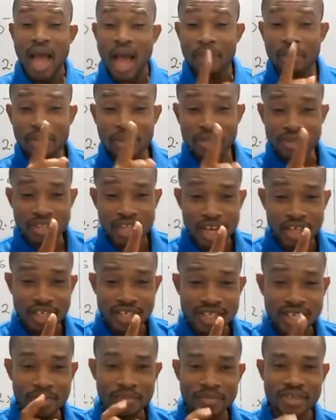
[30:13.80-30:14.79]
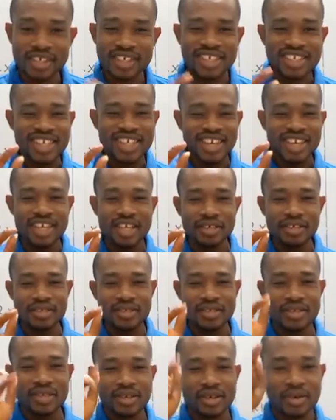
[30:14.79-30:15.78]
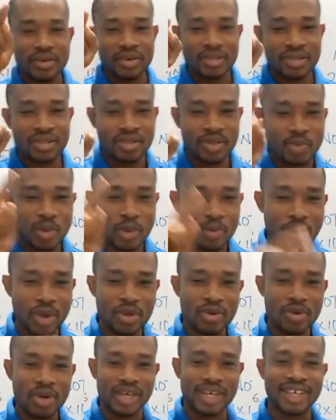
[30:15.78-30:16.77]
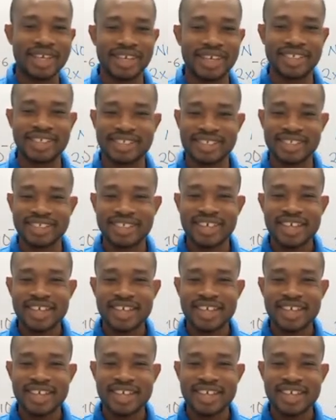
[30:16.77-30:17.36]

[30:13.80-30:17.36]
I'm going to tell you something, just a little secret to prepare you ahead.